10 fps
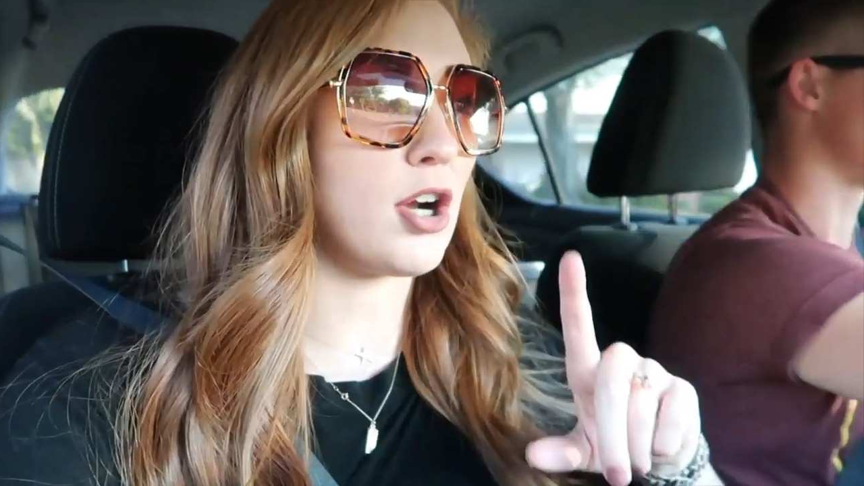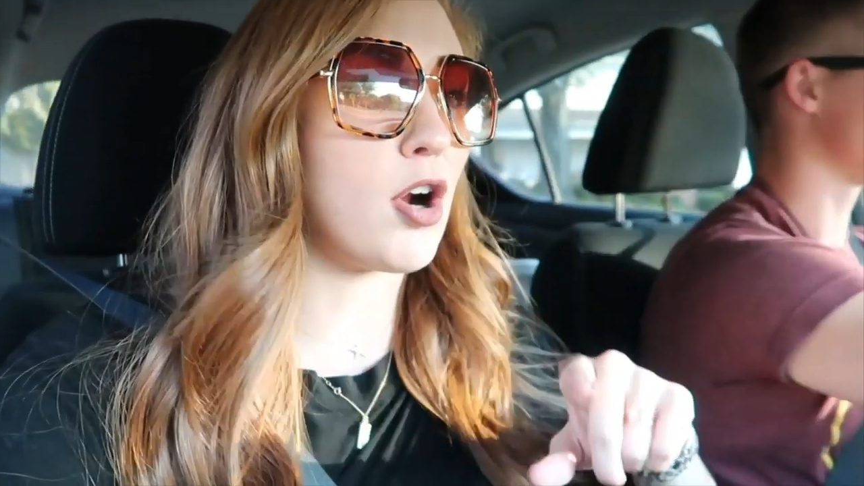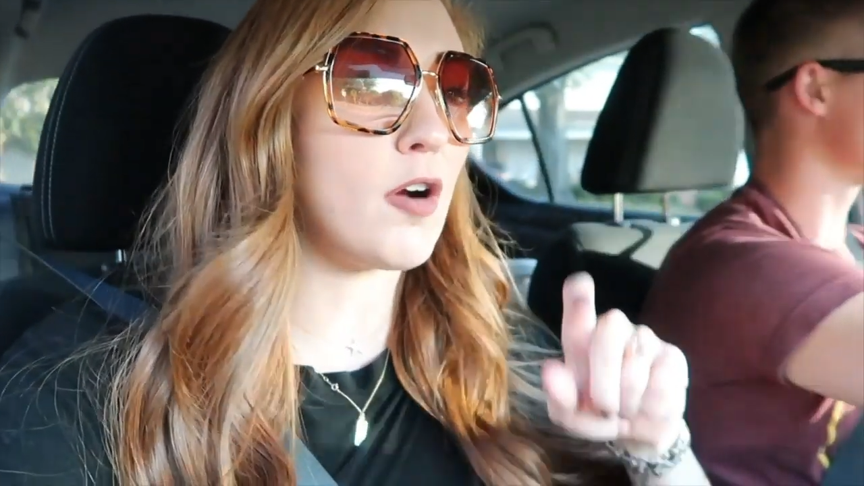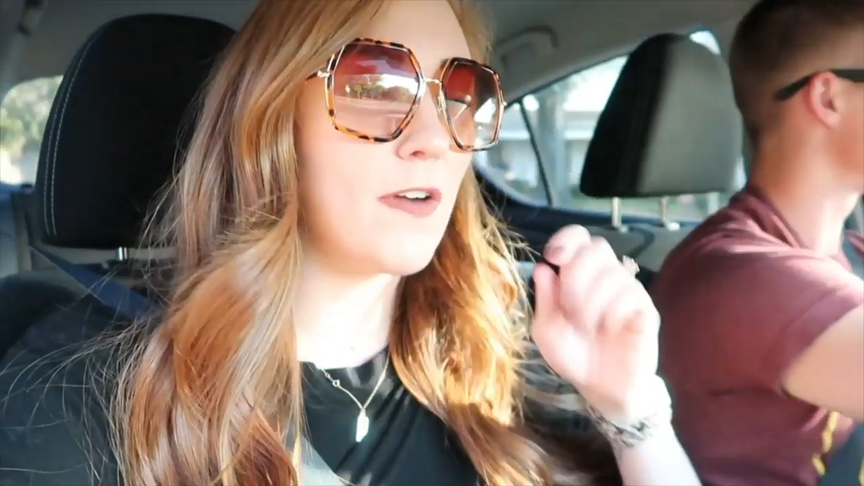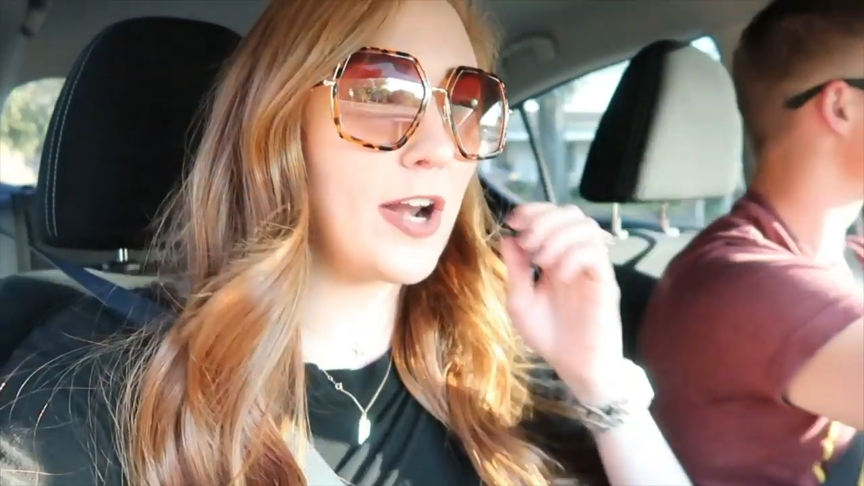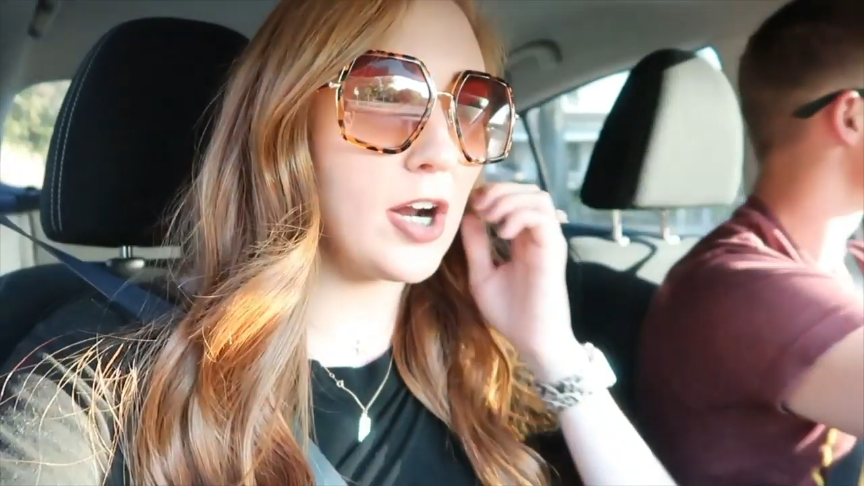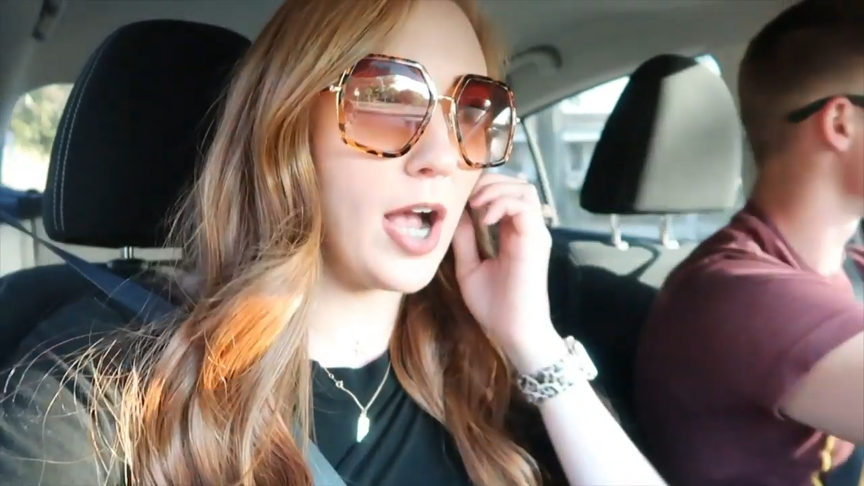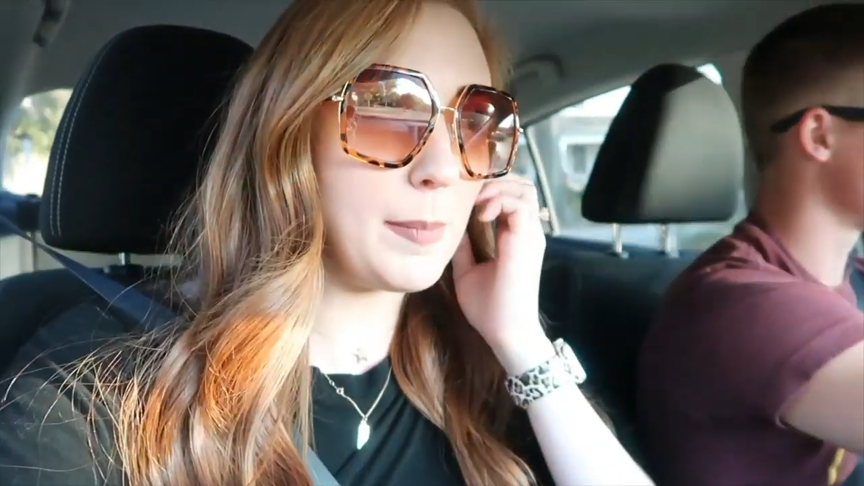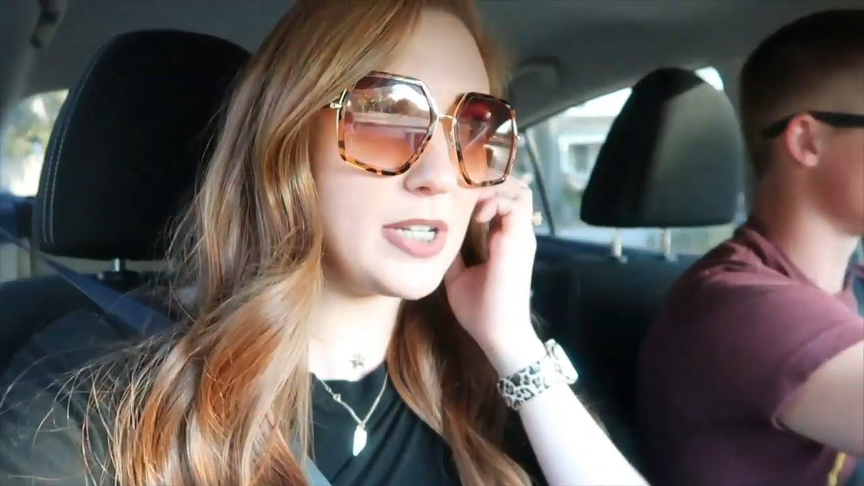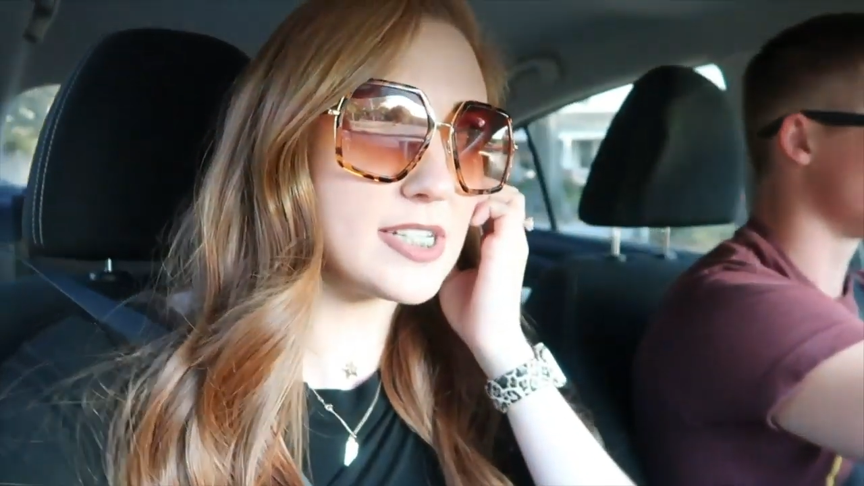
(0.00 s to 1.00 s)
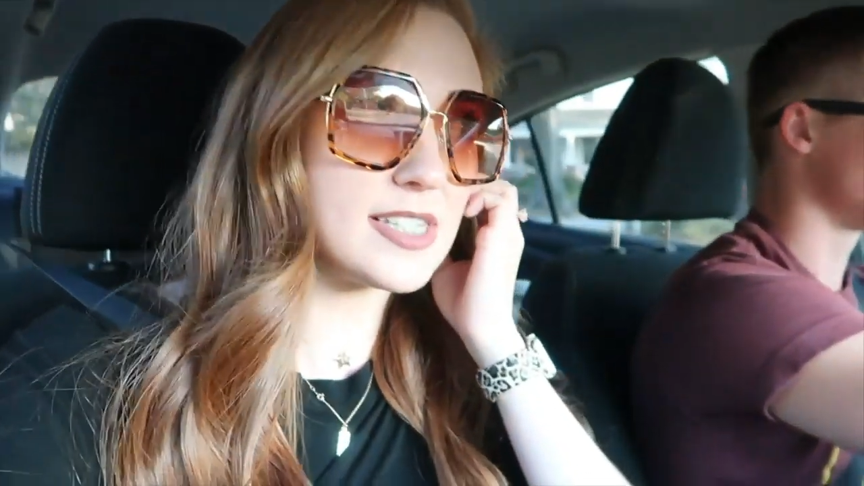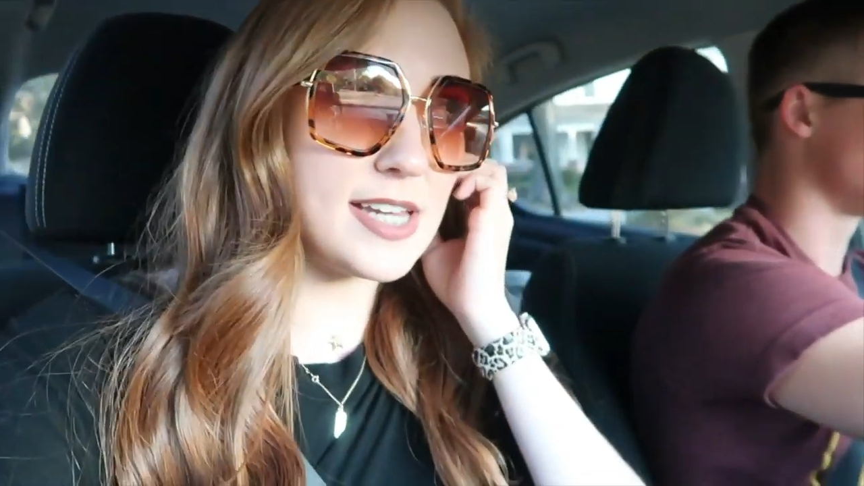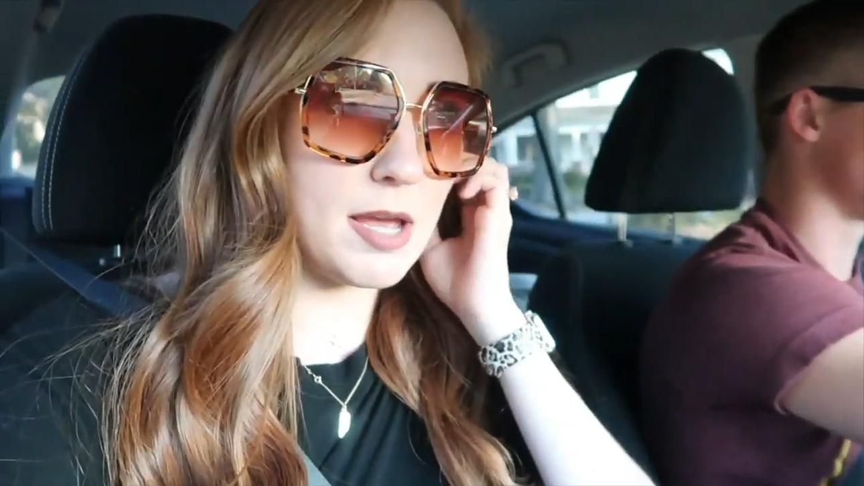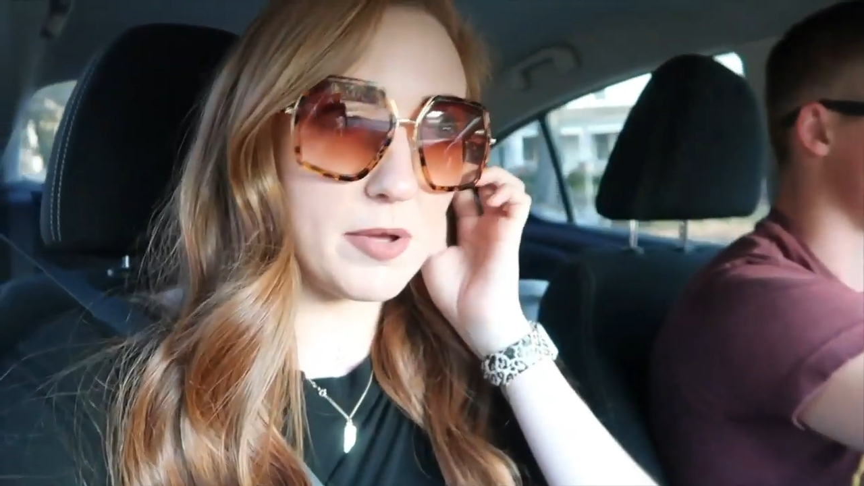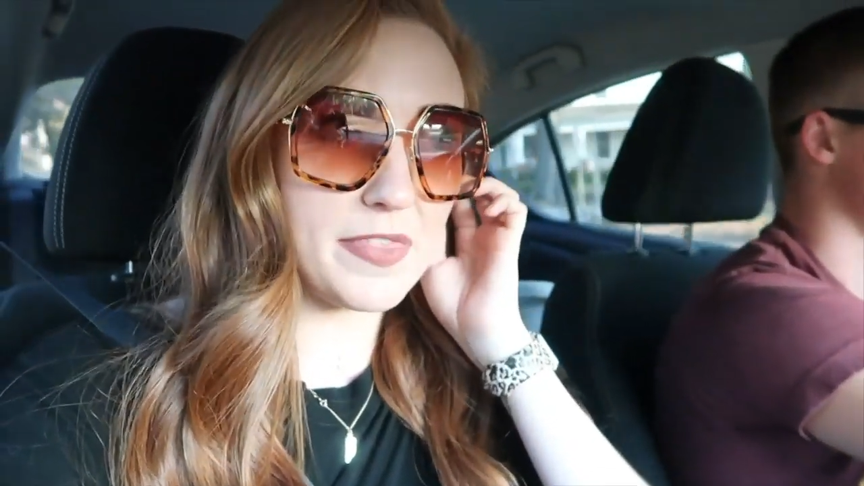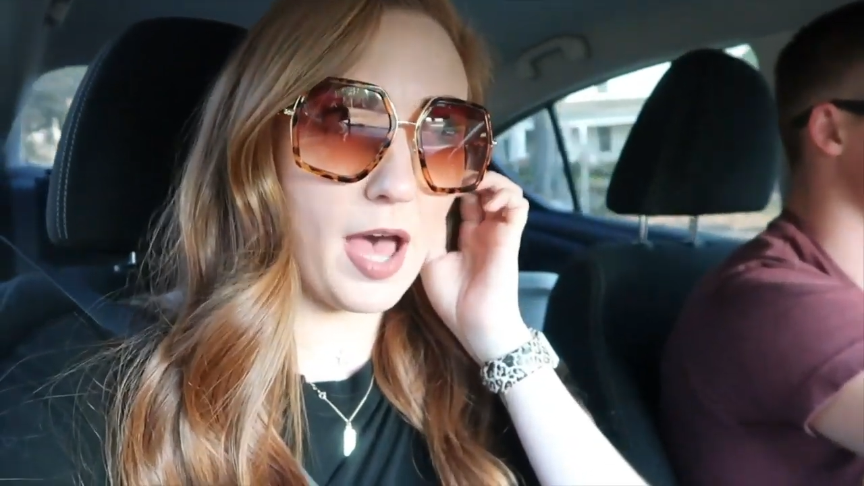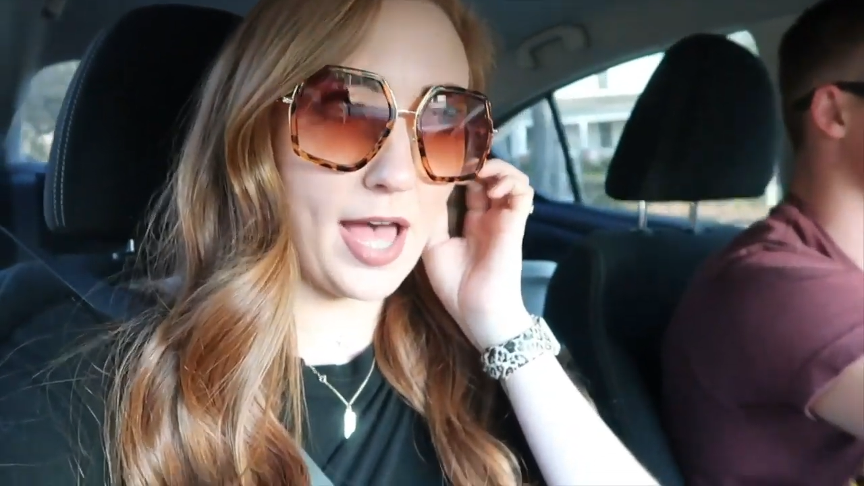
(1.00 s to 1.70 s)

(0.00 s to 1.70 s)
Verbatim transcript: her girlfriend are coming to stay with